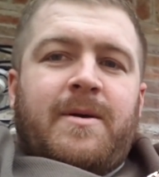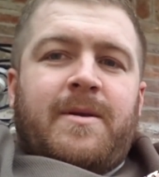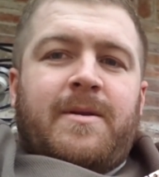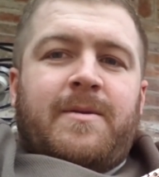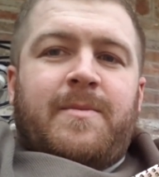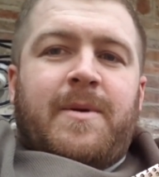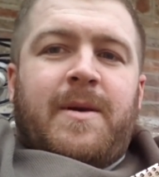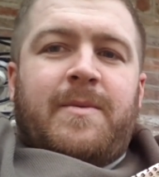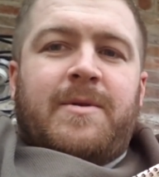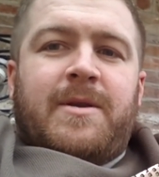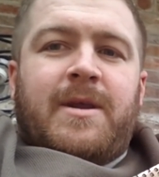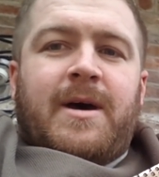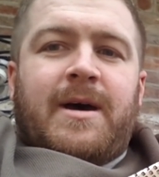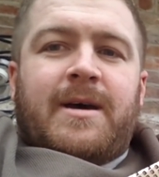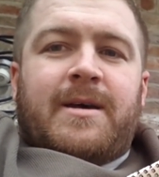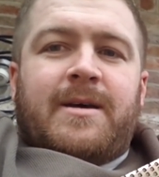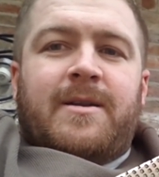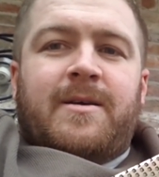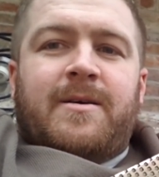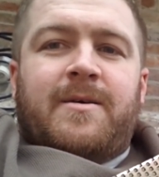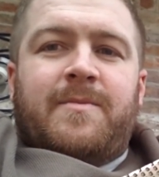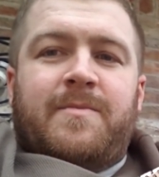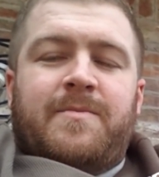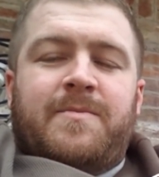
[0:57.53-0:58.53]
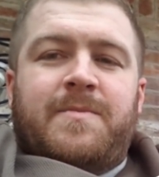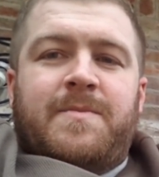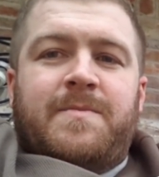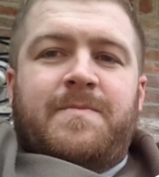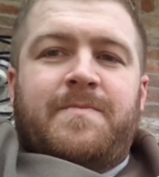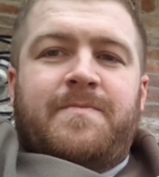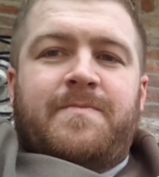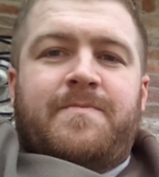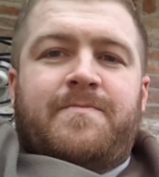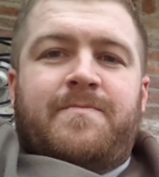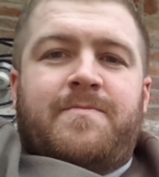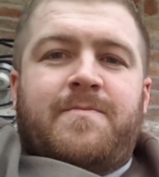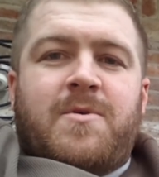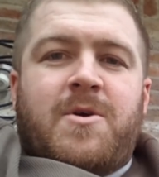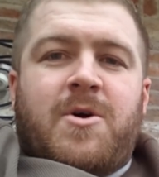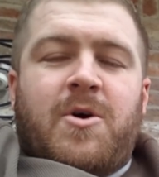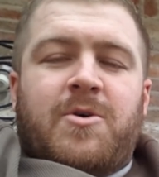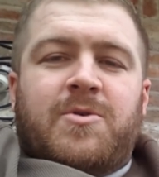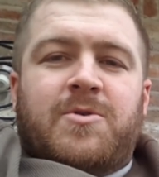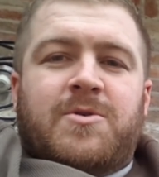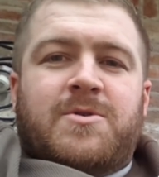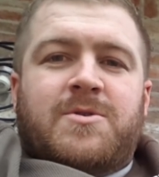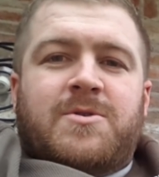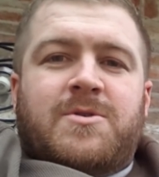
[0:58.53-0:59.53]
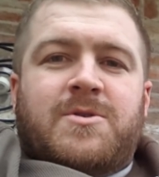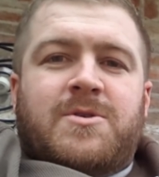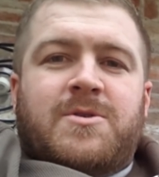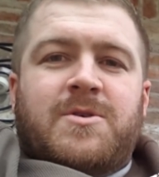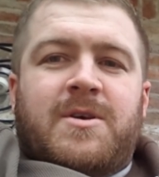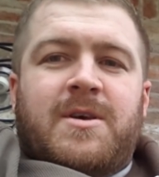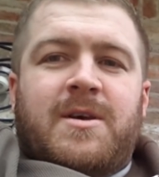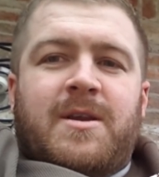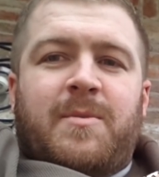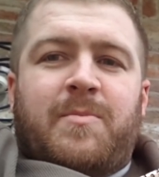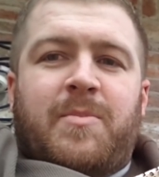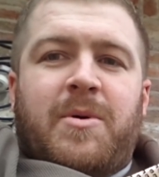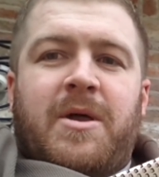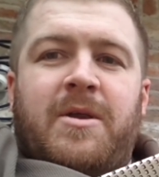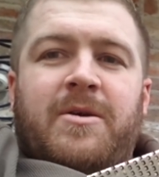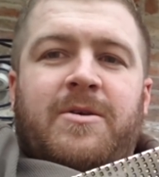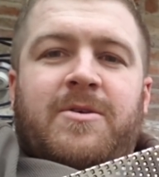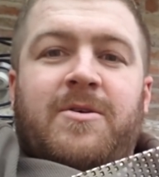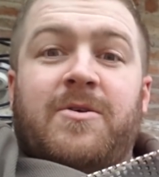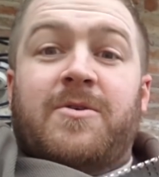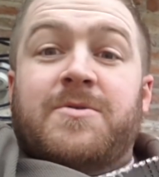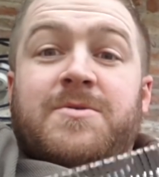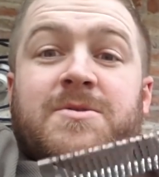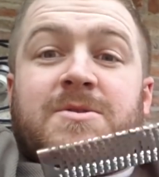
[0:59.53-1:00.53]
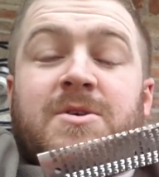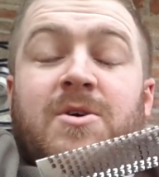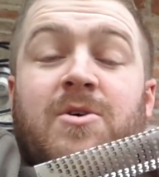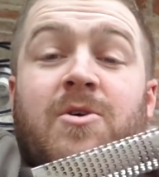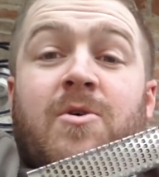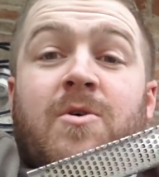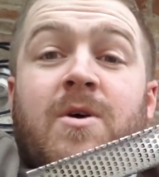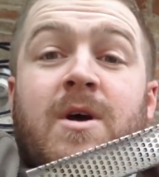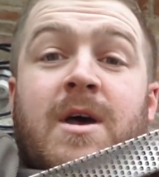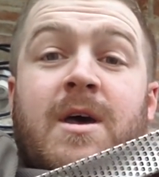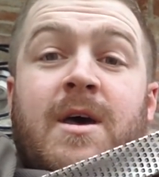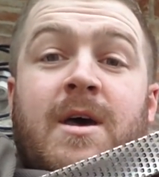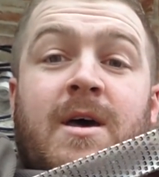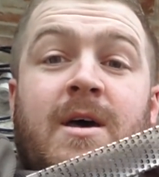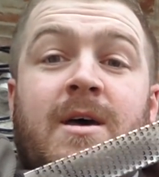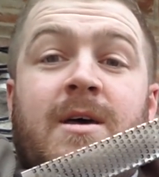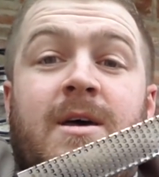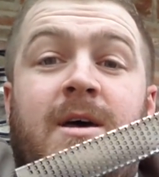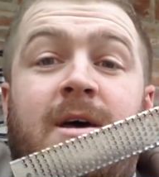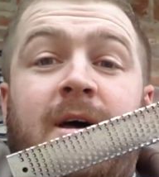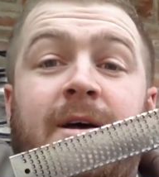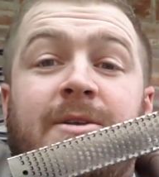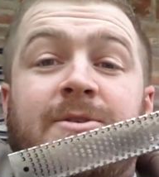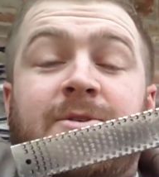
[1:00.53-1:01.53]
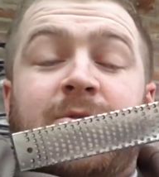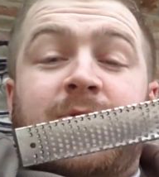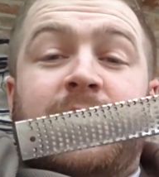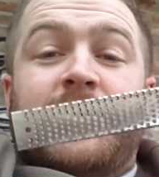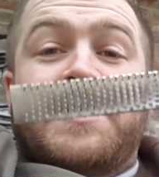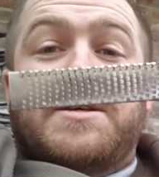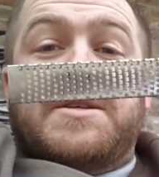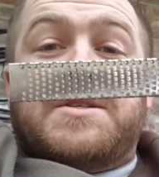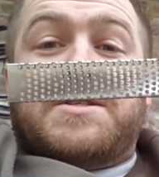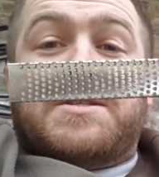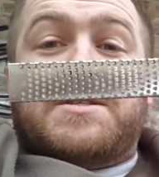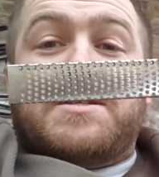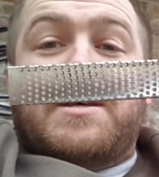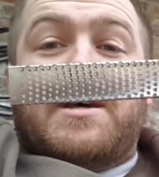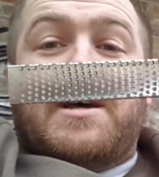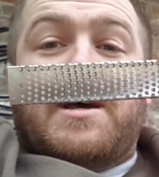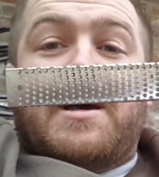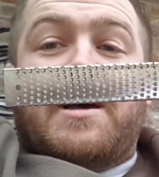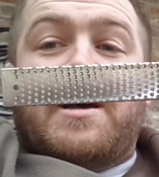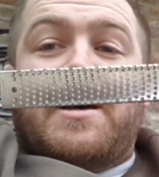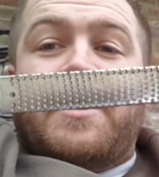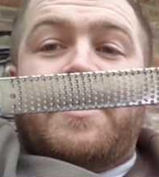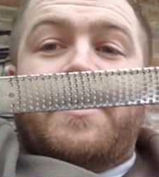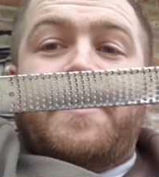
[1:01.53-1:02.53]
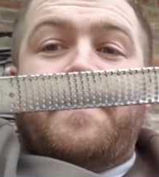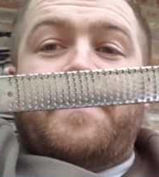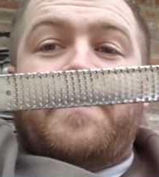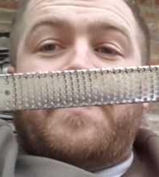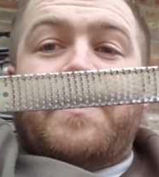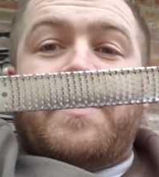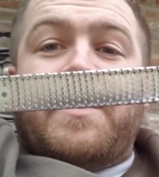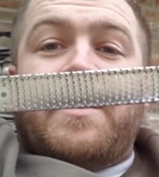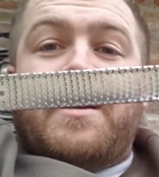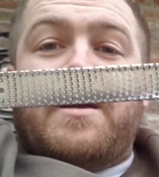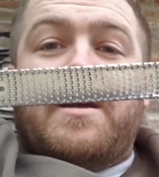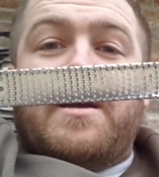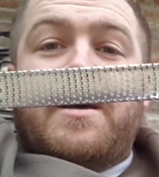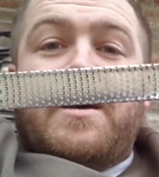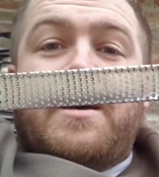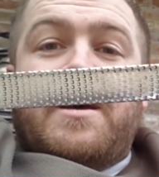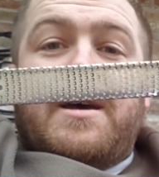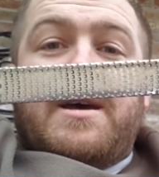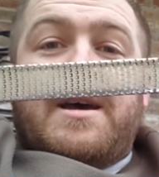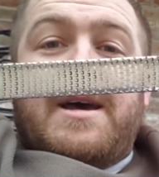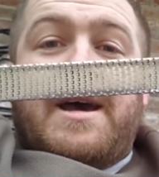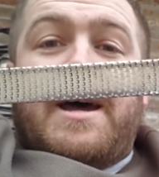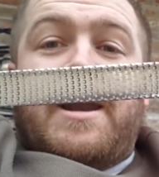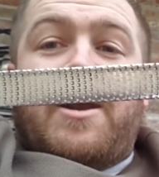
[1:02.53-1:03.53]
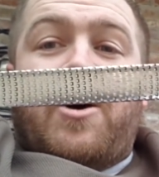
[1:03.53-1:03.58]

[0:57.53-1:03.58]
maybe not gonna go to get a pedicure, so I'll do this at